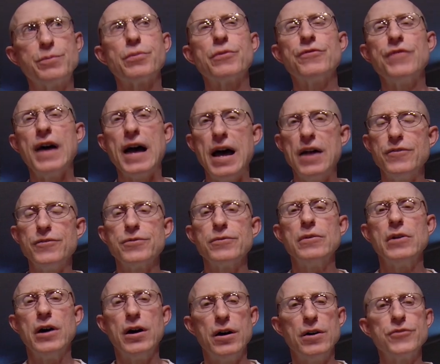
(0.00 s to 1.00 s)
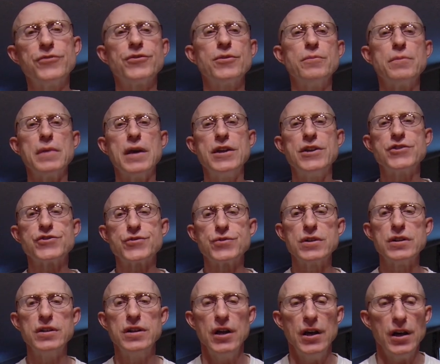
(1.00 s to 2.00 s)
providing some
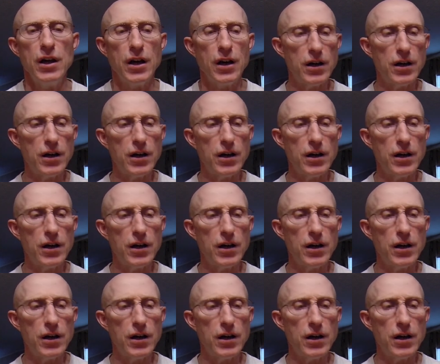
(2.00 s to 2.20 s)
industry,